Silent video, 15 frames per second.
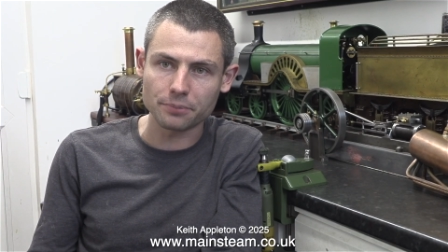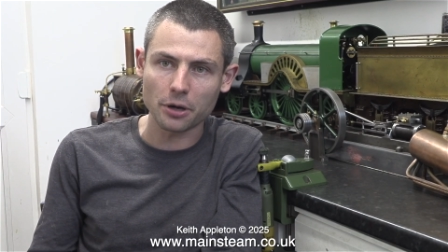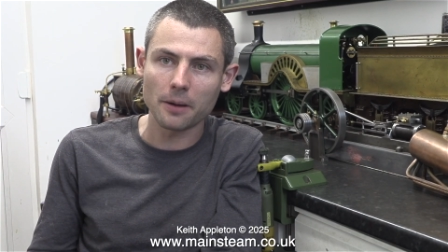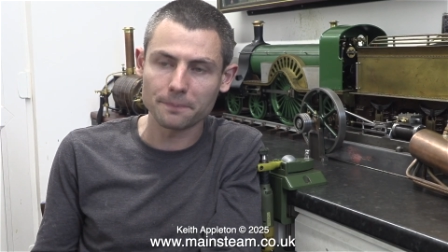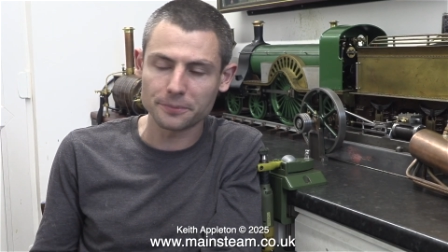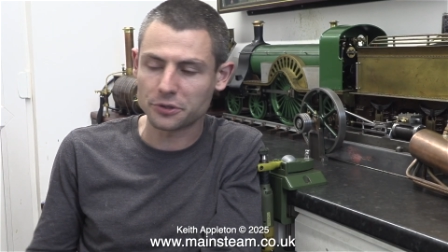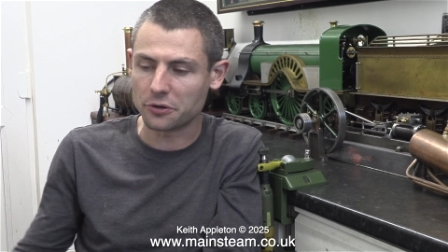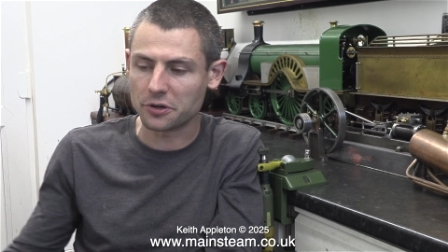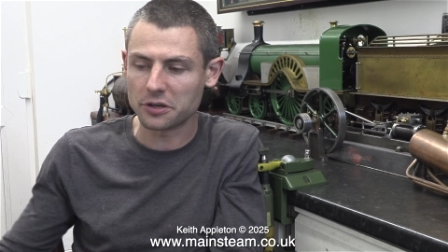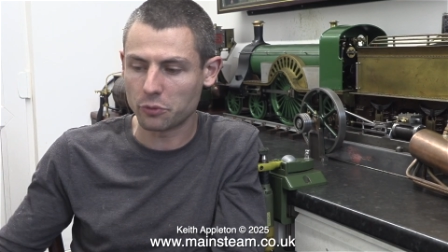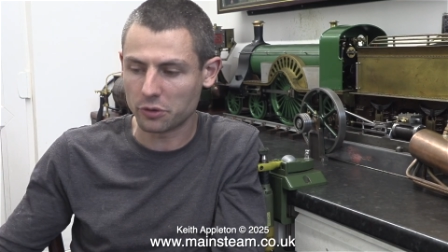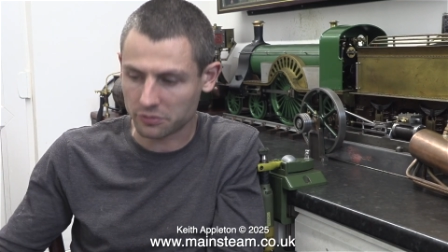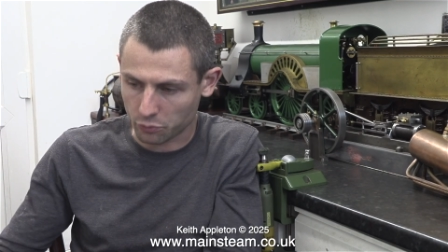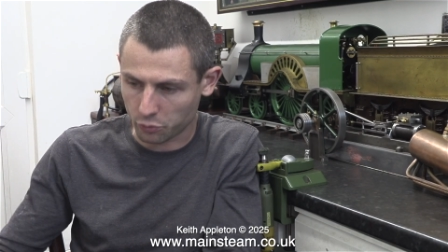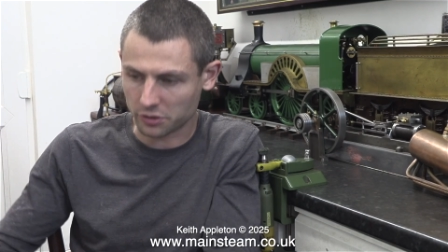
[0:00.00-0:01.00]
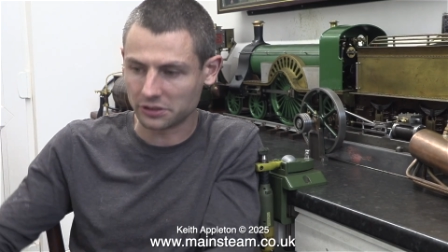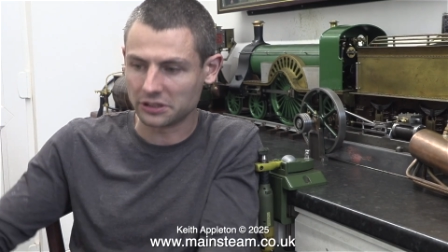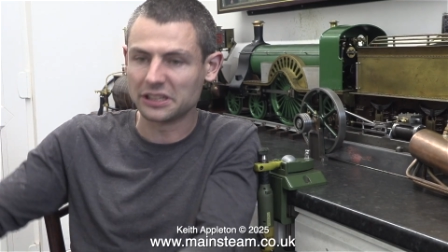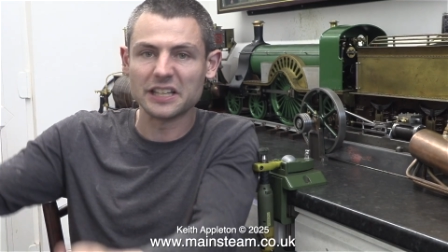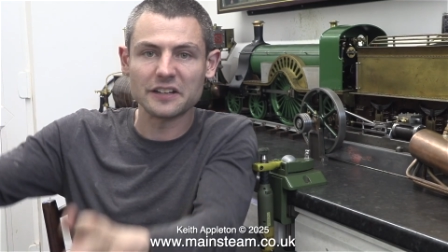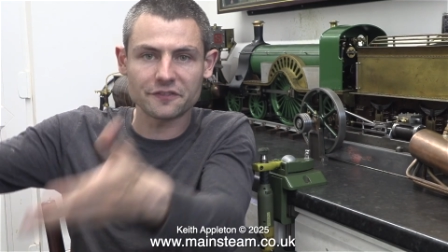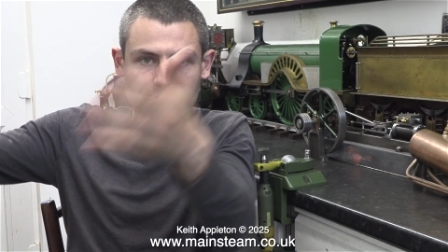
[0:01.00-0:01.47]
pump duty, would
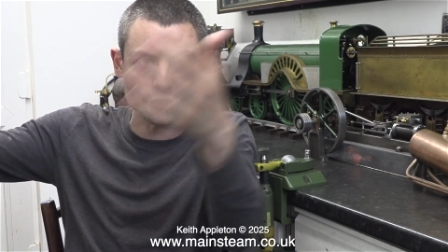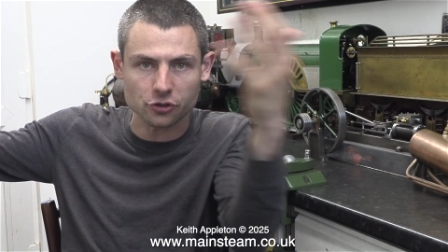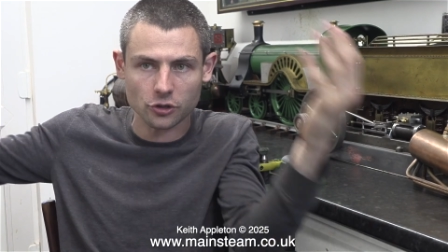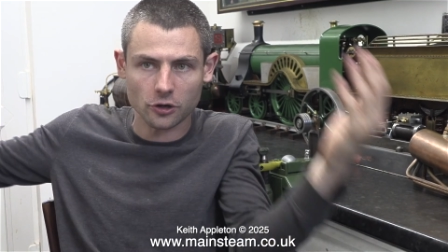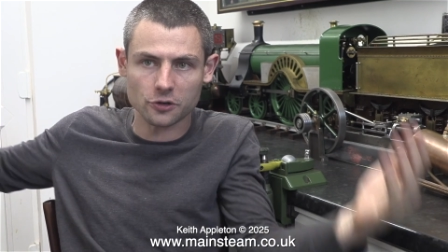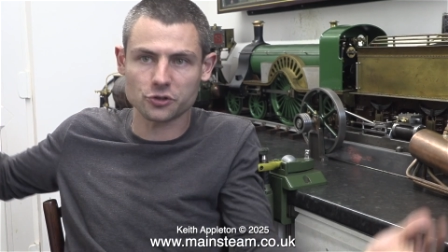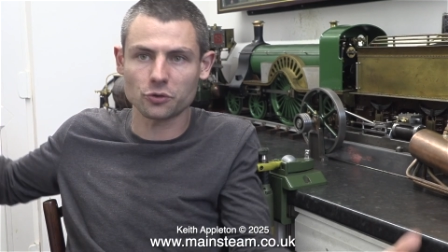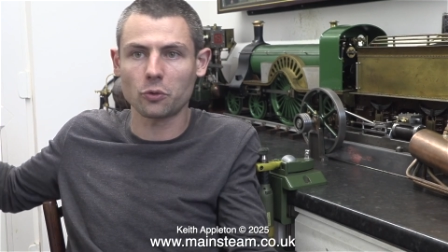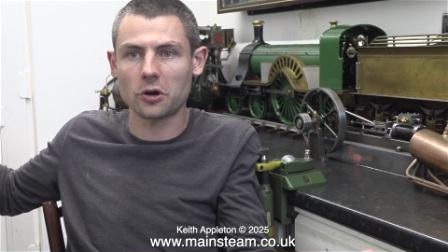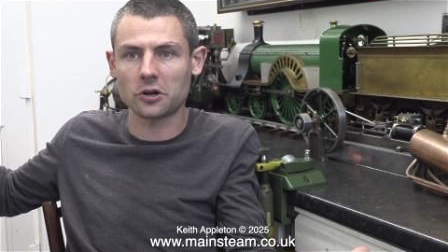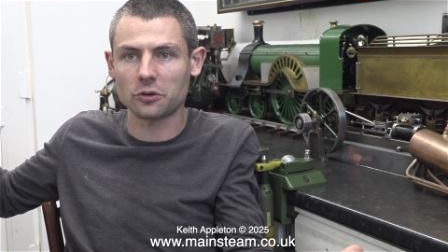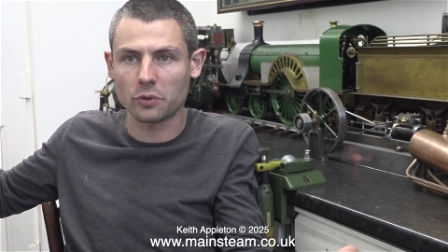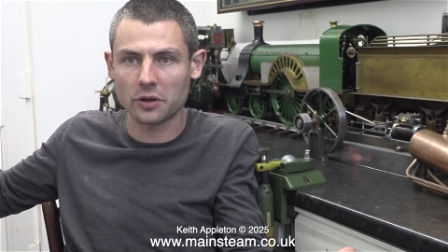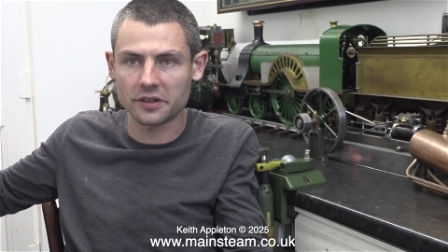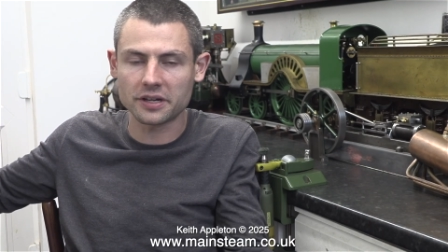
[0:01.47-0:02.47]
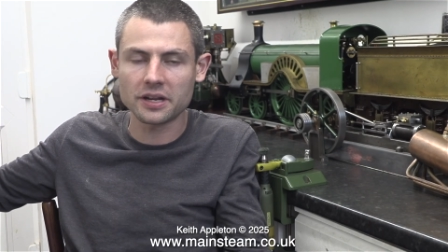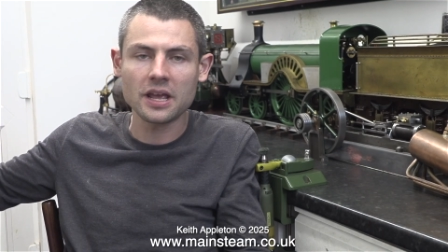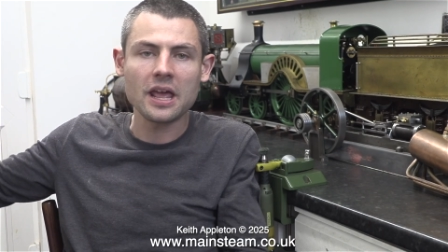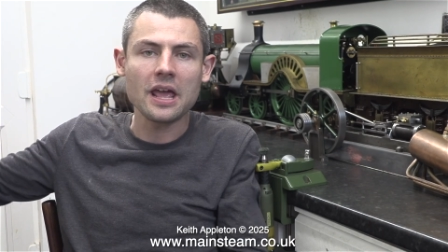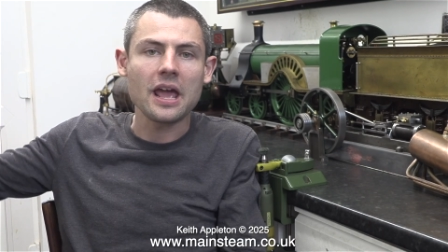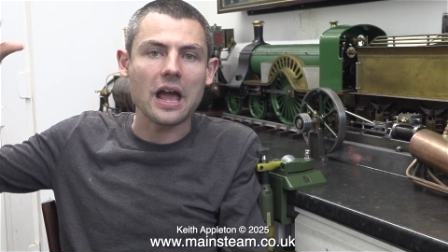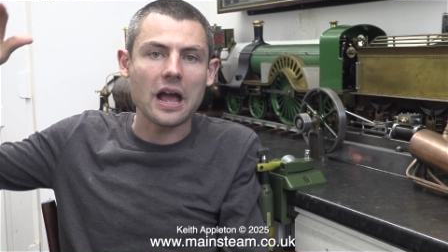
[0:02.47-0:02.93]
lift a charge of water with it,
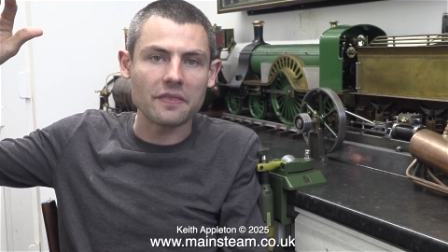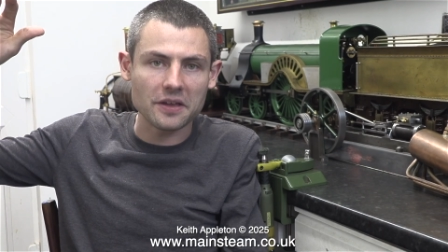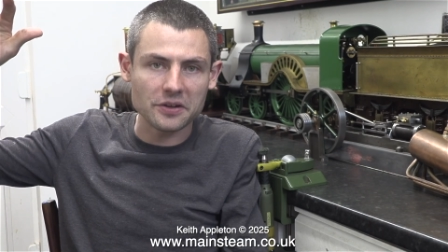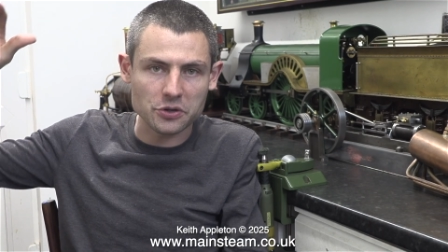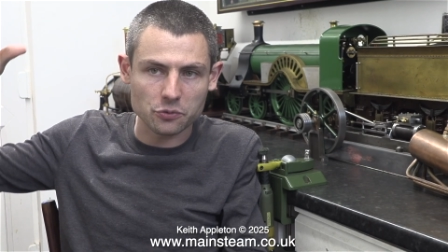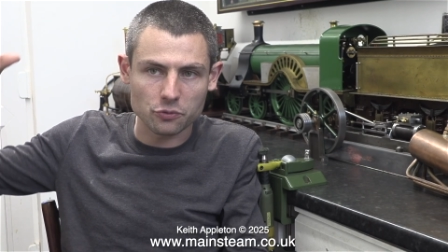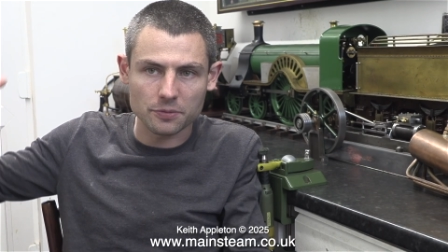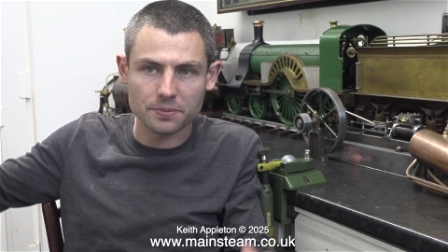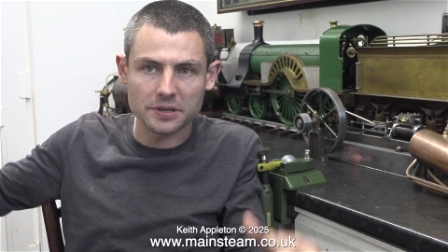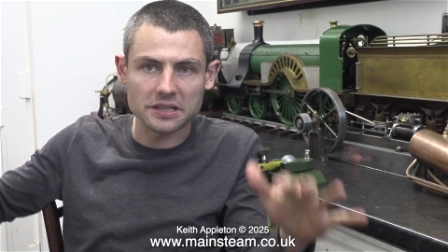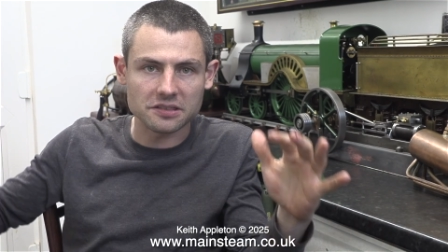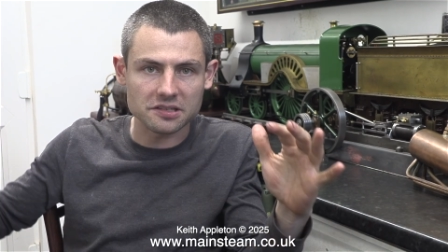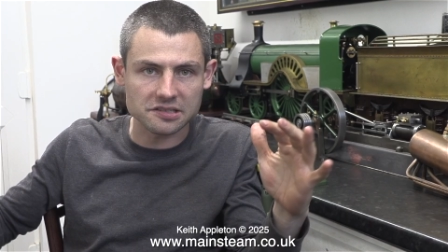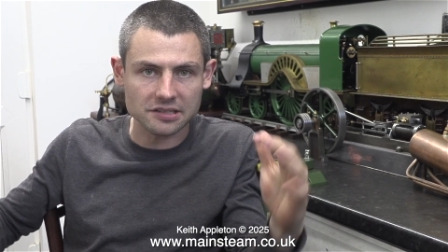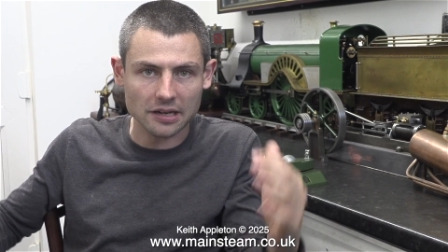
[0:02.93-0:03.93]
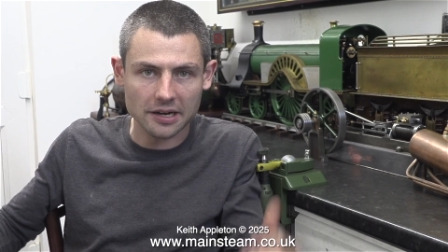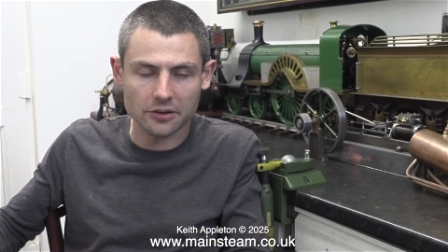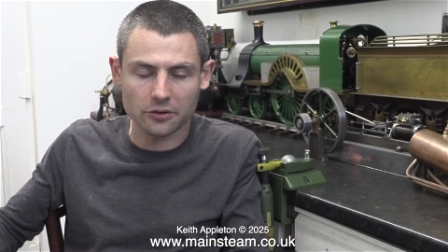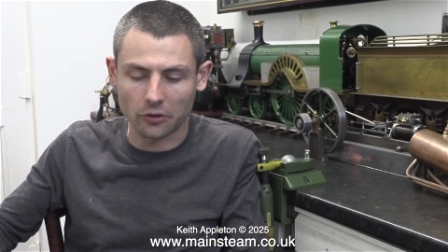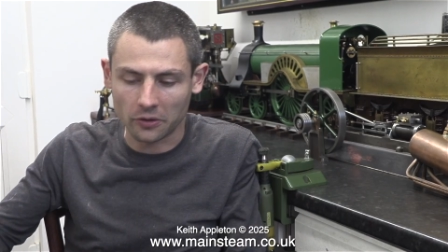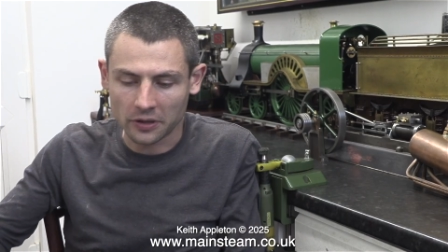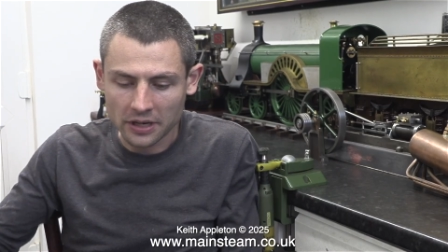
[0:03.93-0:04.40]
and then you'd repeat the
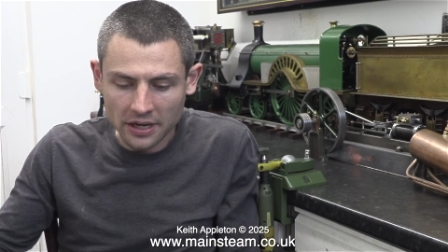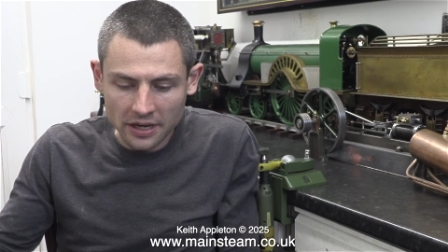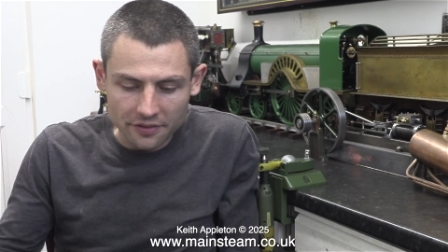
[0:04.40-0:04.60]
cycle.